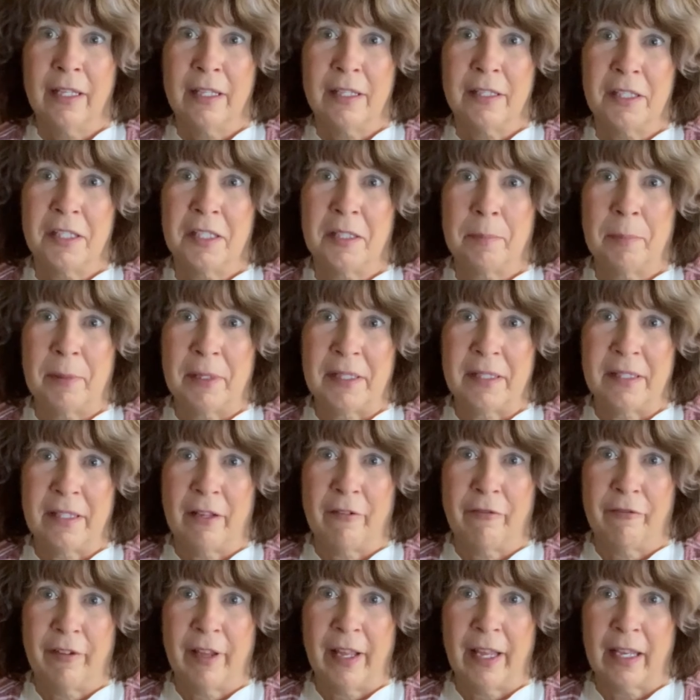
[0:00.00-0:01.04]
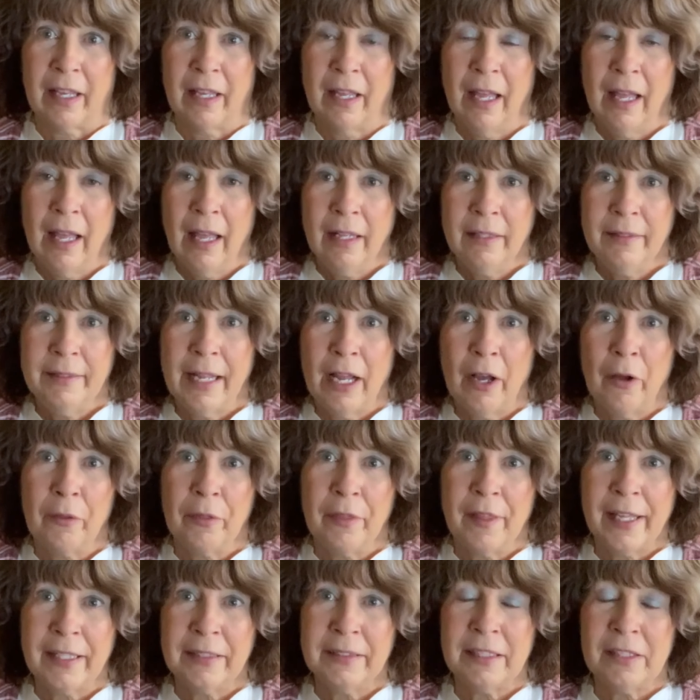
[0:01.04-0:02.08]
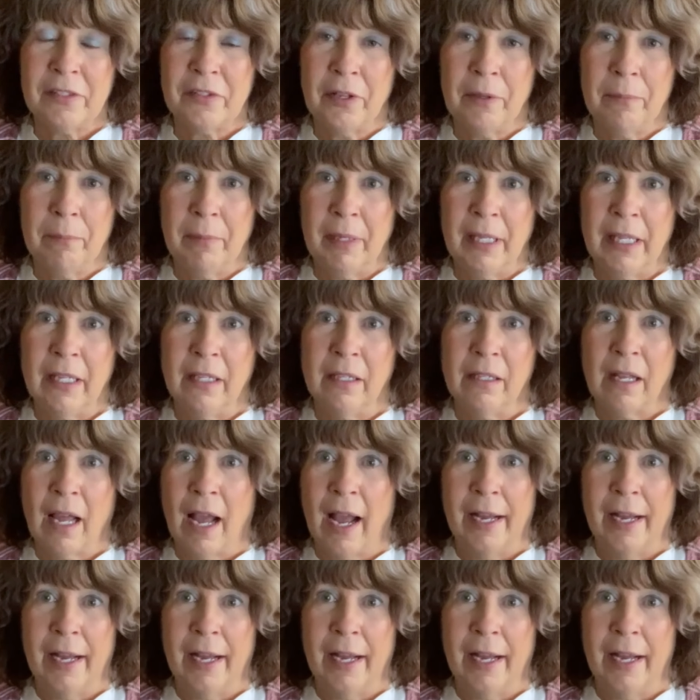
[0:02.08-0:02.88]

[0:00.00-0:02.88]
specific. Now that doesn't mean